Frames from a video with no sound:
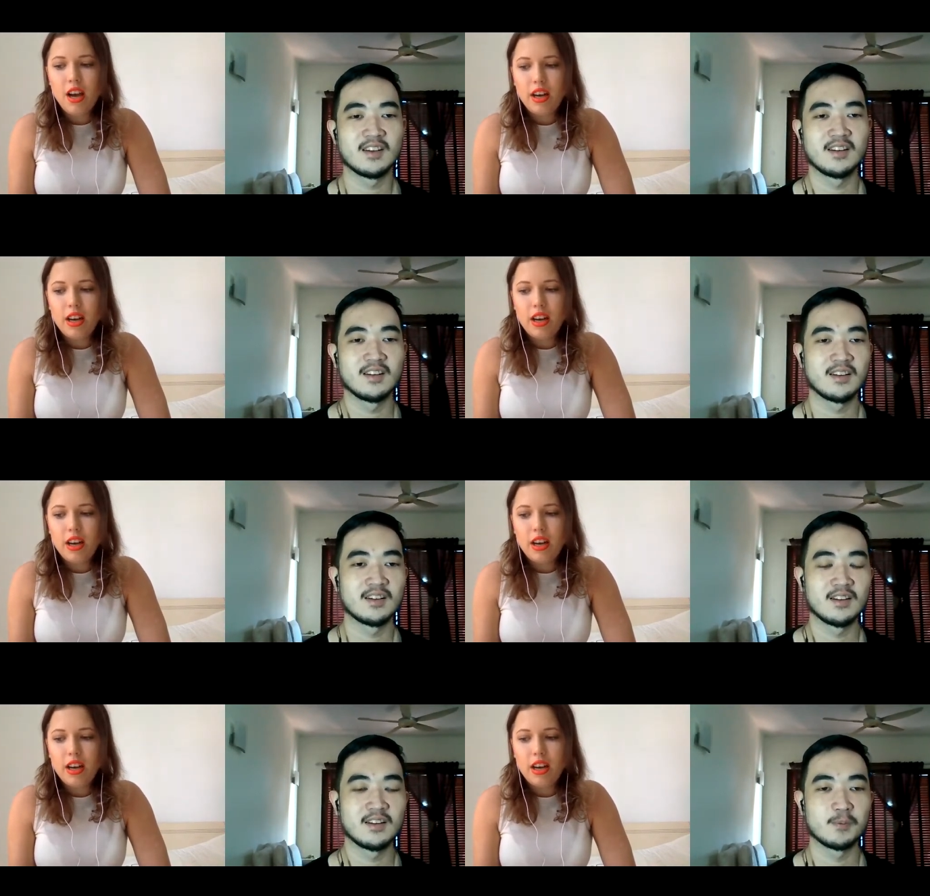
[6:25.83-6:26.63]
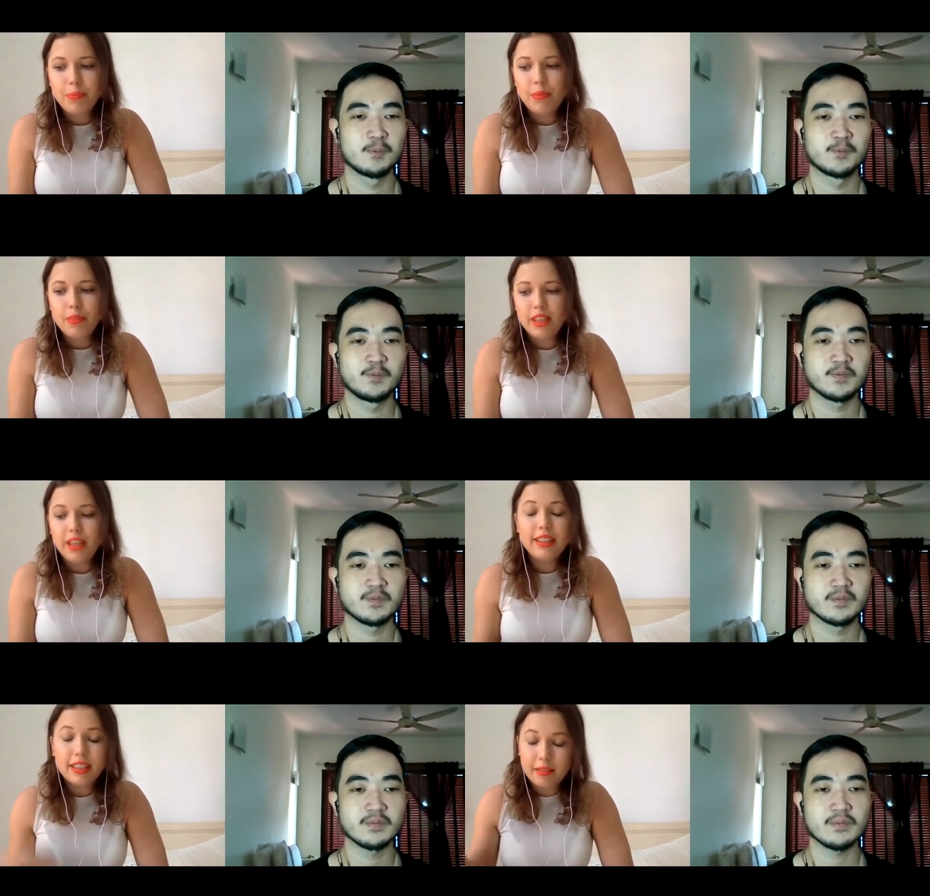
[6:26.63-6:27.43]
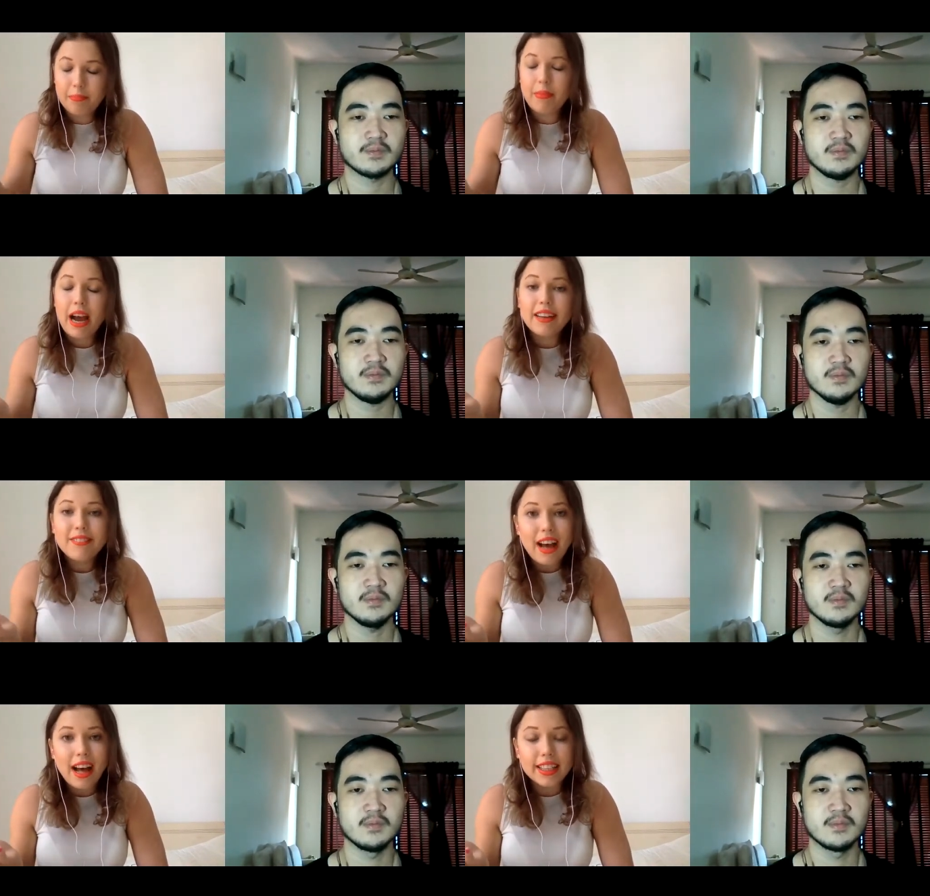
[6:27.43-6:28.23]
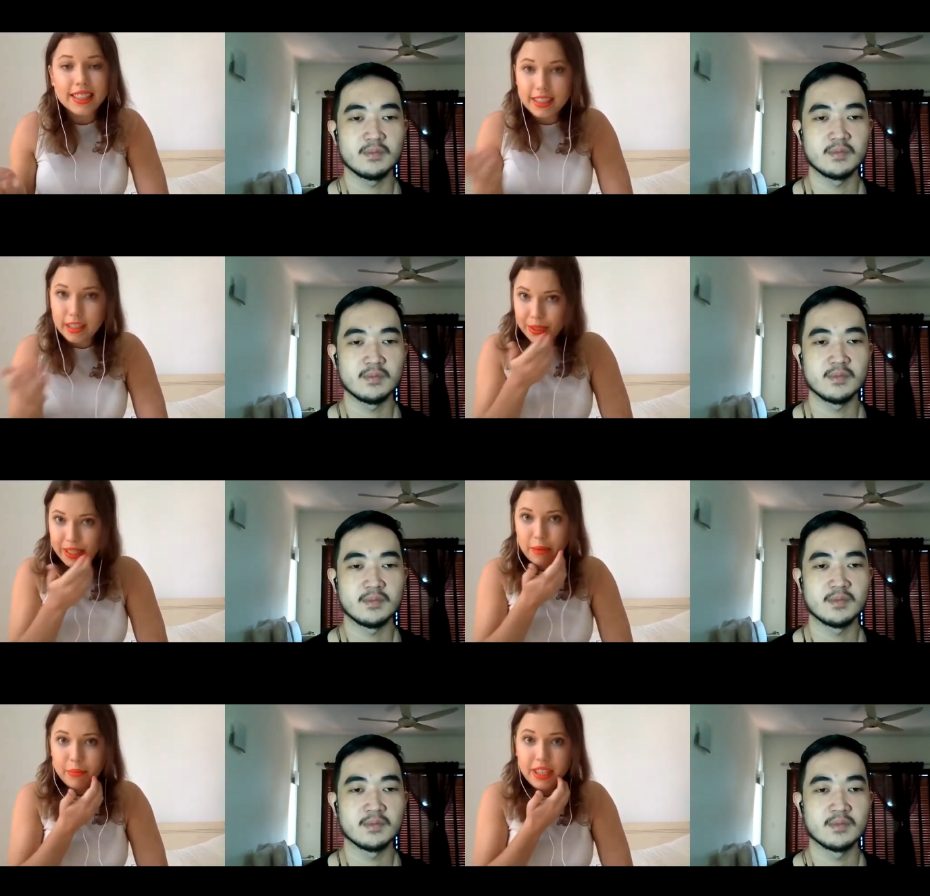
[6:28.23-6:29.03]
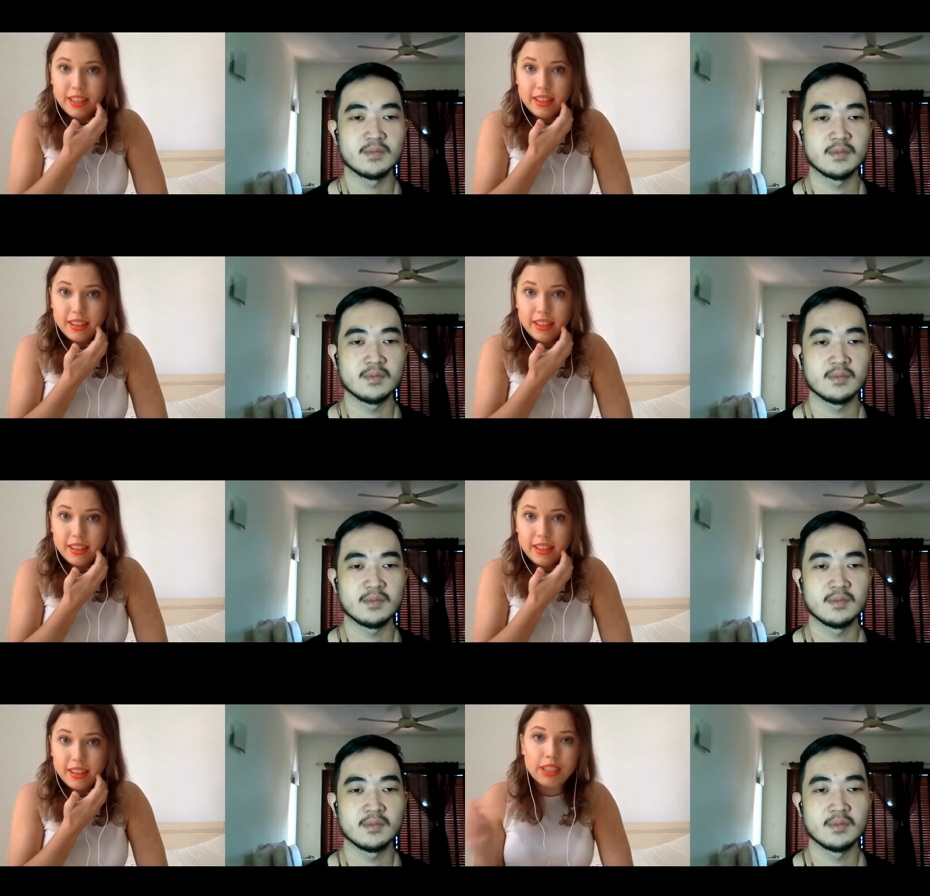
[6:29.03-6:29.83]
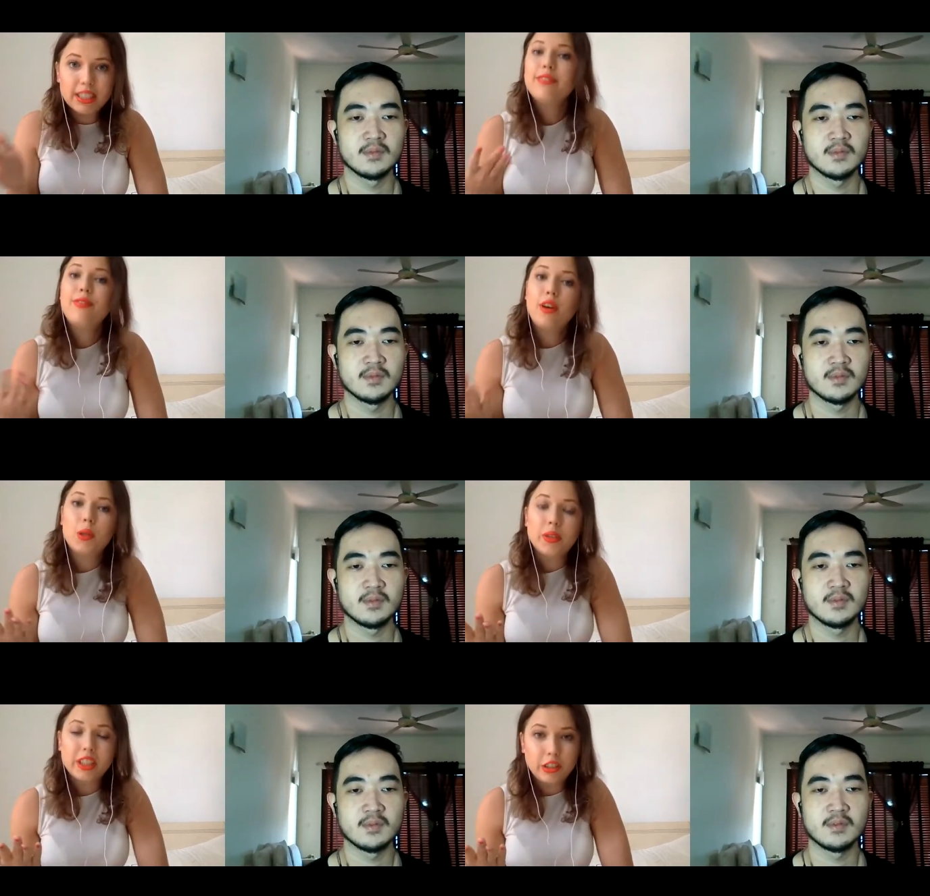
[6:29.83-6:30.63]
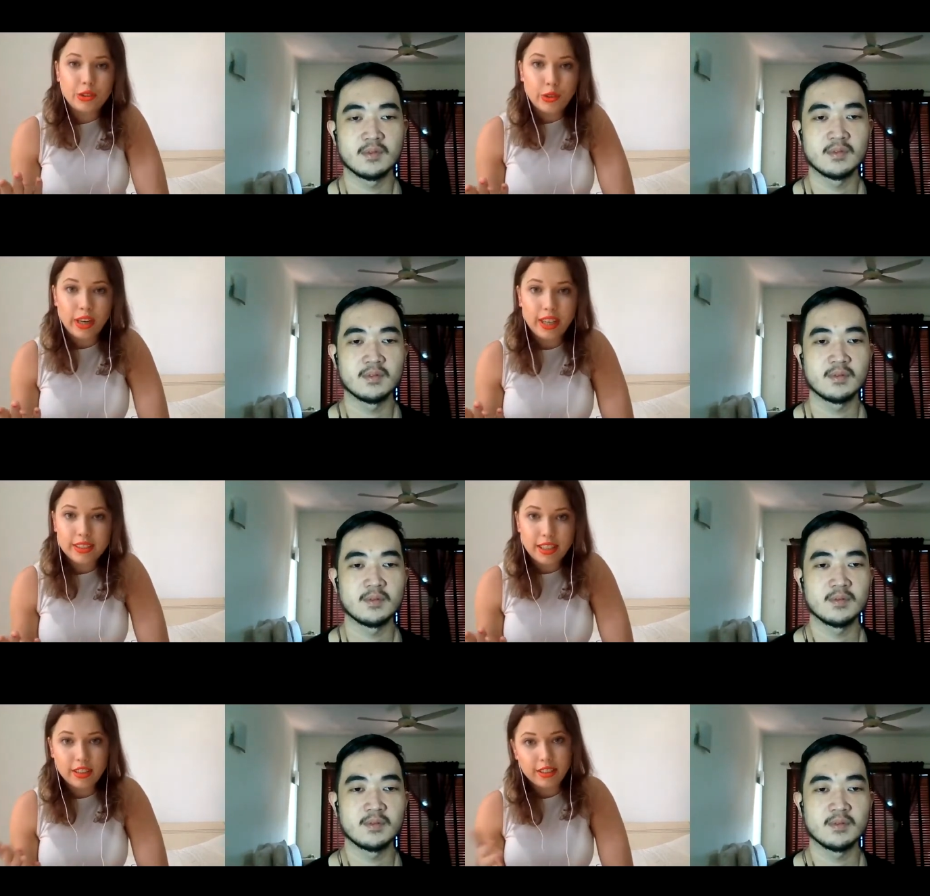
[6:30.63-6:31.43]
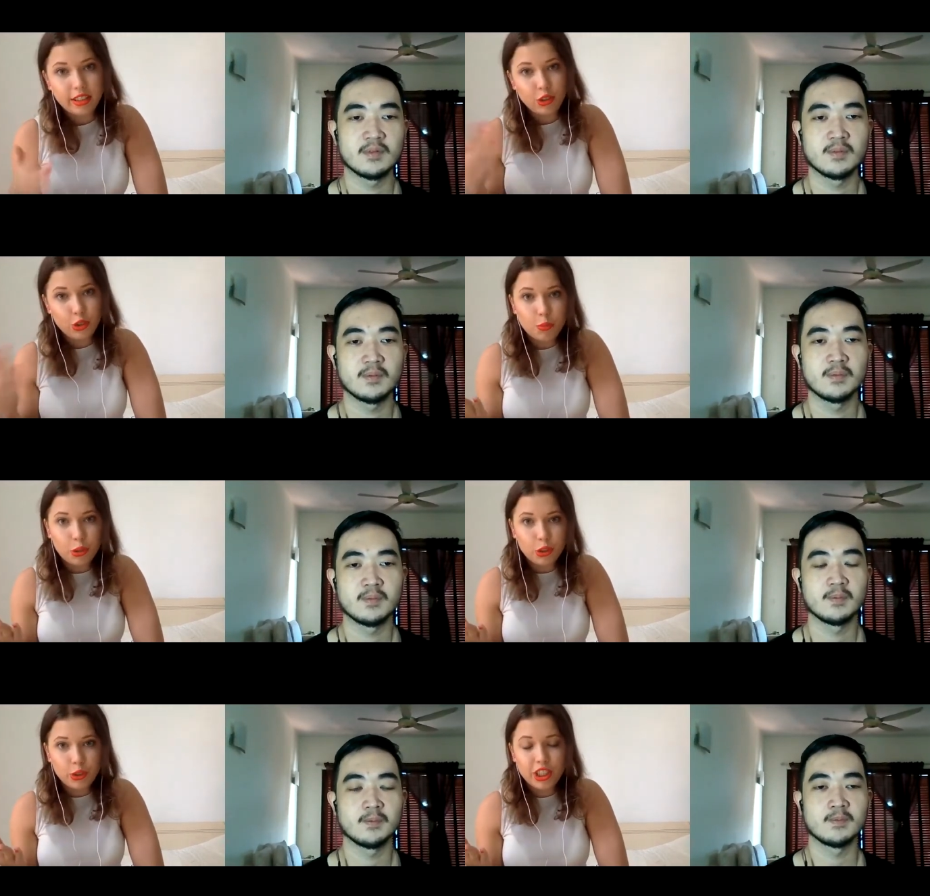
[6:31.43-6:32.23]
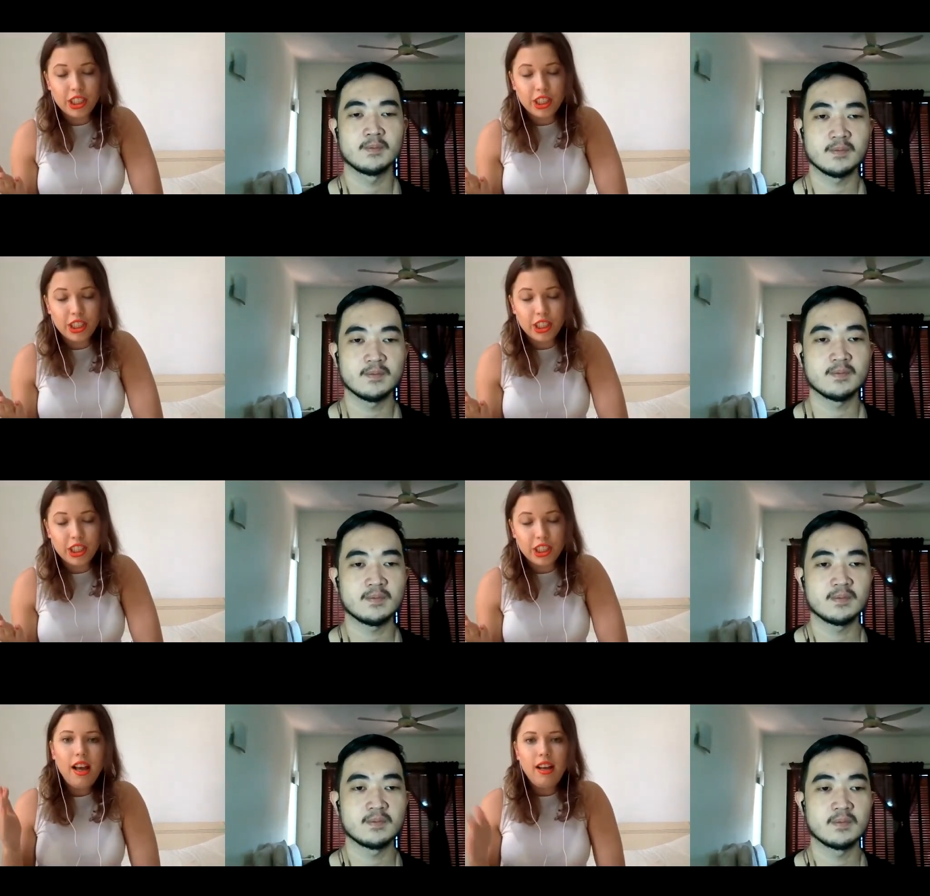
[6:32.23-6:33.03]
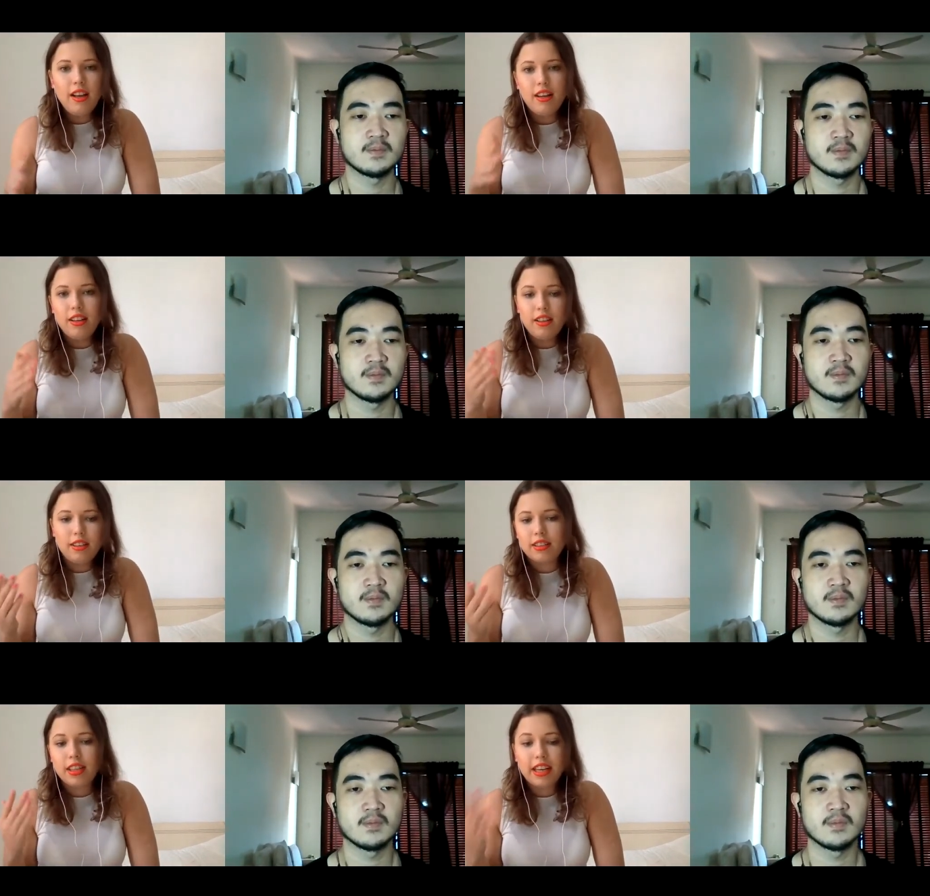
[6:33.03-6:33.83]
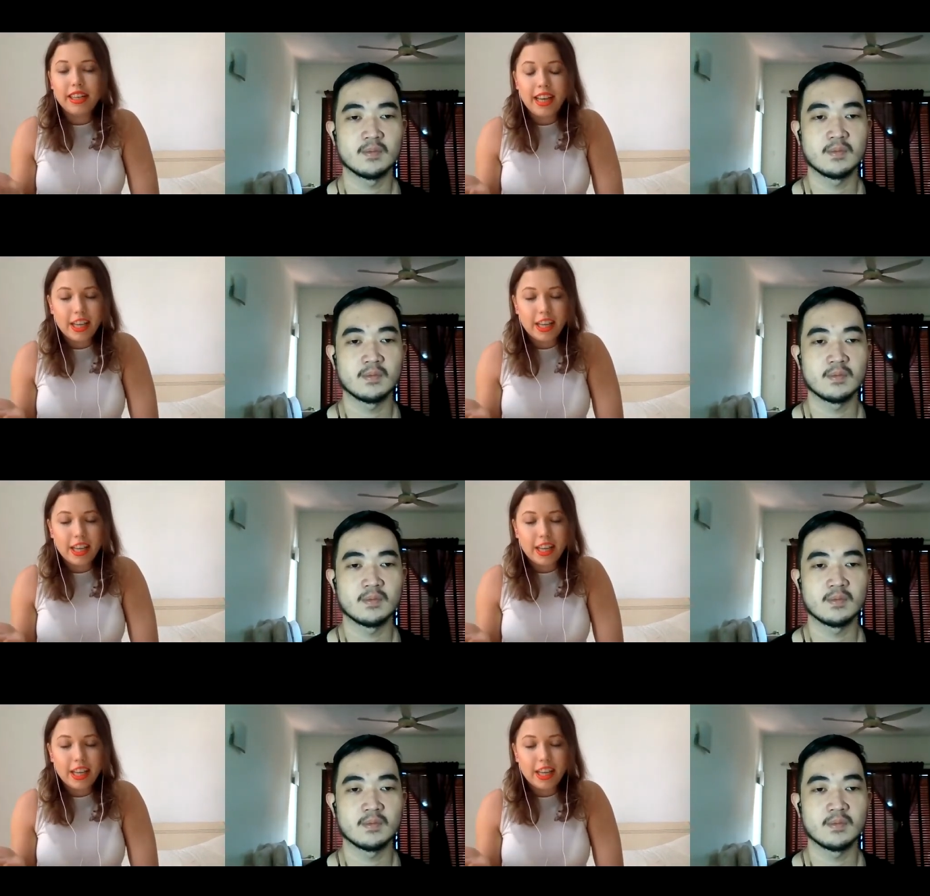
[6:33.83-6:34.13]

Speaker 1: uh, people in the Mind Valley, the company I'm in, people are really following the trends and the new opportunities, mm-hmm. the uh, cutting